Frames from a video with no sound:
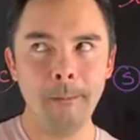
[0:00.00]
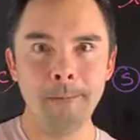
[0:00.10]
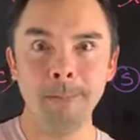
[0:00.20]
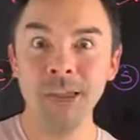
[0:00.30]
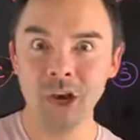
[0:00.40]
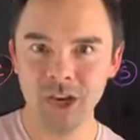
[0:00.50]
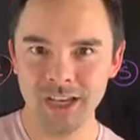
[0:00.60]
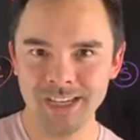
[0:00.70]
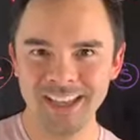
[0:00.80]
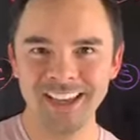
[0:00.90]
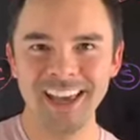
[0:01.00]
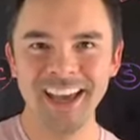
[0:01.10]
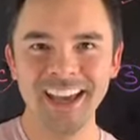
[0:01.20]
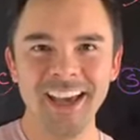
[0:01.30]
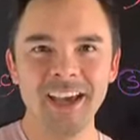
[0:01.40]
Period.
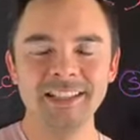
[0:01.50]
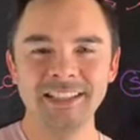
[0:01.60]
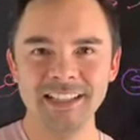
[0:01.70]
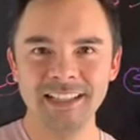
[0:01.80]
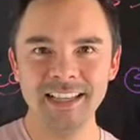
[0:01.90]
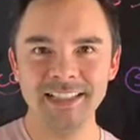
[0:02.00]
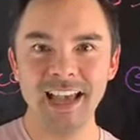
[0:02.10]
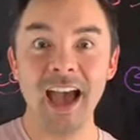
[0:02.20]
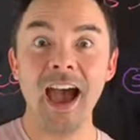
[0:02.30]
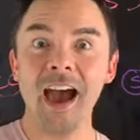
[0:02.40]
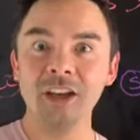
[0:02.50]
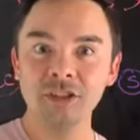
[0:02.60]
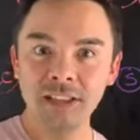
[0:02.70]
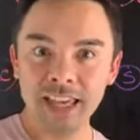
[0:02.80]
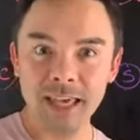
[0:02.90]
Okay? CCs
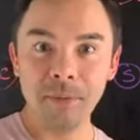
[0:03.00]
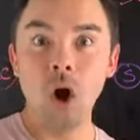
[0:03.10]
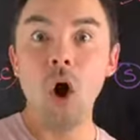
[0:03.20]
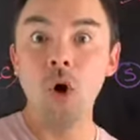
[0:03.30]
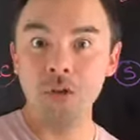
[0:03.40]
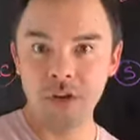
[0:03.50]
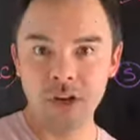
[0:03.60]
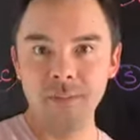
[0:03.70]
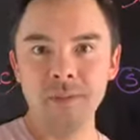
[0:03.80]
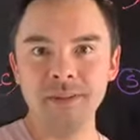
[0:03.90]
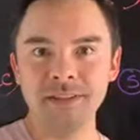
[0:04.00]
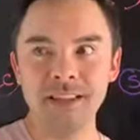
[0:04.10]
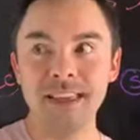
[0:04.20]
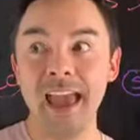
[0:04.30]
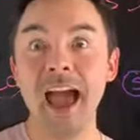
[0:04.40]
actually keep all their commitments.
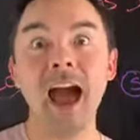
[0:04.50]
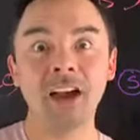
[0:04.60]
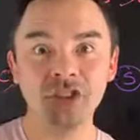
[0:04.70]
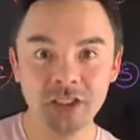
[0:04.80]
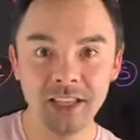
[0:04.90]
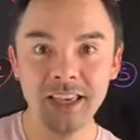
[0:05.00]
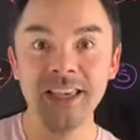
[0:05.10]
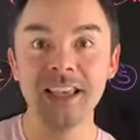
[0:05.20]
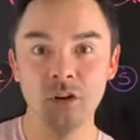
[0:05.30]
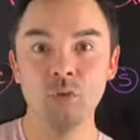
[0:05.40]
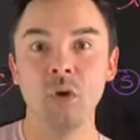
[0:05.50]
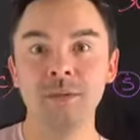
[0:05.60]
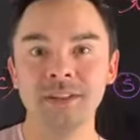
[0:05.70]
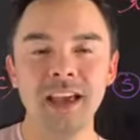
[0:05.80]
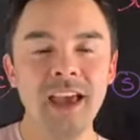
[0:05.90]
They actually get
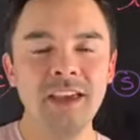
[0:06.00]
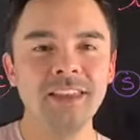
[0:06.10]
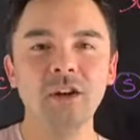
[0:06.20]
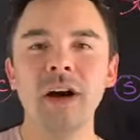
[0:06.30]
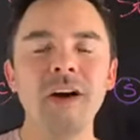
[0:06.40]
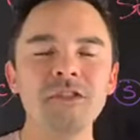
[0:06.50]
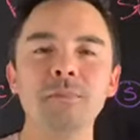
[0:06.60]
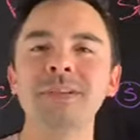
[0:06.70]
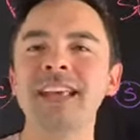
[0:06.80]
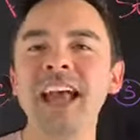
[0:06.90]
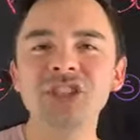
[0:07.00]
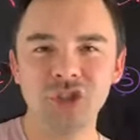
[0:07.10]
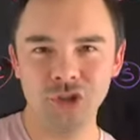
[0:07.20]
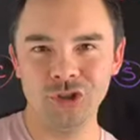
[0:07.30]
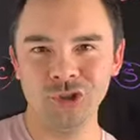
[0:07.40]
enrollments. They don't have the
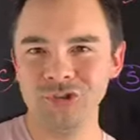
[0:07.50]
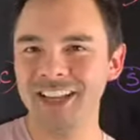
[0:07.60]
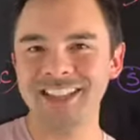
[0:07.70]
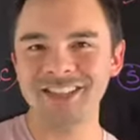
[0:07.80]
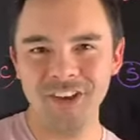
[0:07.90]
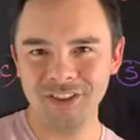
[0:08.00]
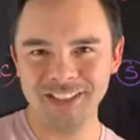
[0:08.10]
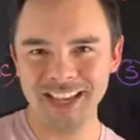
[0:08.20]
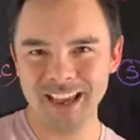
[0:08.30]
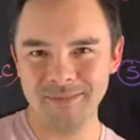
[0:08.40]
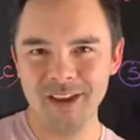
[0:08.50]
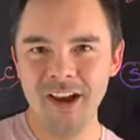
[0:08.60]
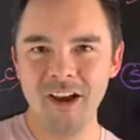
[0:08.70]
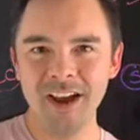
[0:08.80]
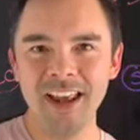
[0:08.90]
potential to. That's not the same.
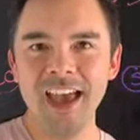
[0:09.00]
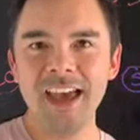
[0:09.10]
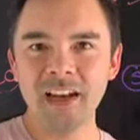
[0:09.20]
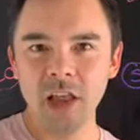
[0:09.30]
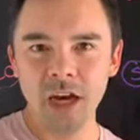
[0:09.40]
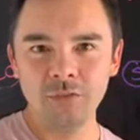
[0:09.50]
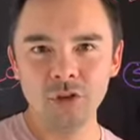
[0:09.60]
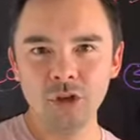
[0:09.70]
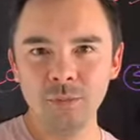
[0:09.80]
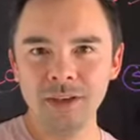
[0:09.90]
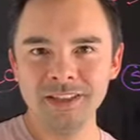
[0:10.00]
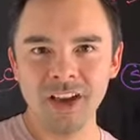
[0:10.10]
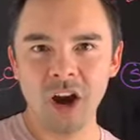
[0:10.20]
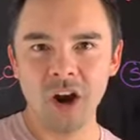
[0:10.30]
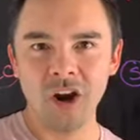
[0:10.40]
All right? And a lot of you newbies
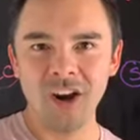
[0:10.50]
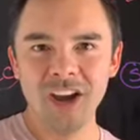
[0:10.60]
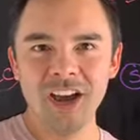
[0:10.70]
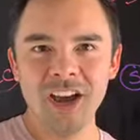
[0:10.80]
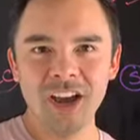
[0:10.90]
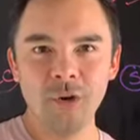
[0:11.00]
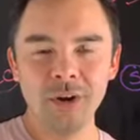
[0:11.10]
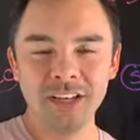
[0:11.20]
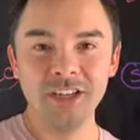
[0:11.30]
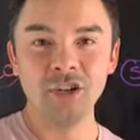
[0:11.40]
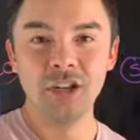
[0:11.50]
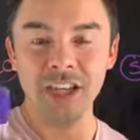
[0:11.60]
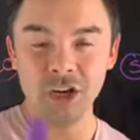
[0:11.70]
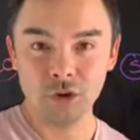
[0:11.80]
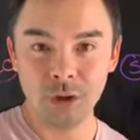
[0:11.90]
are going to
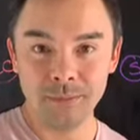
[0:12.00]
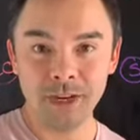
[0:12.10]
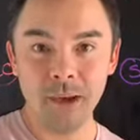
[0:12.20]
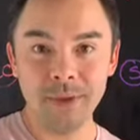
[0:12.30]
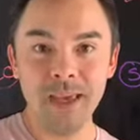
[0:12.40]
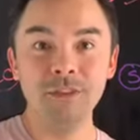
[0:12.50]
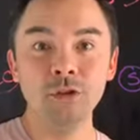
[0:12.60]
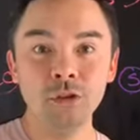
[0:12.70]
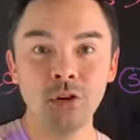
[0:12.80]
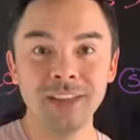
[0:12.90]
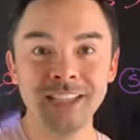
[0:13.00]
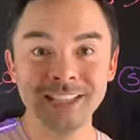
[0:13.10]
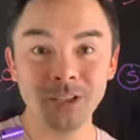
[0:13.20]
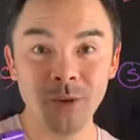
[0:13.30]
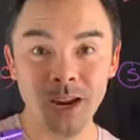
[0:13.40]
get tripped up if you don't listen
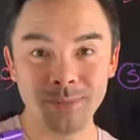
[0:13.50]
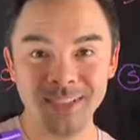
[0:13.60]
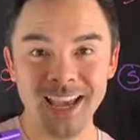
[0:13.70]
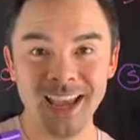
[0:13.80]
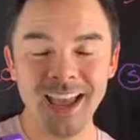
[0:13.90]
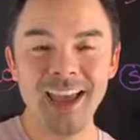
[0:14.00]
to what I'm saying.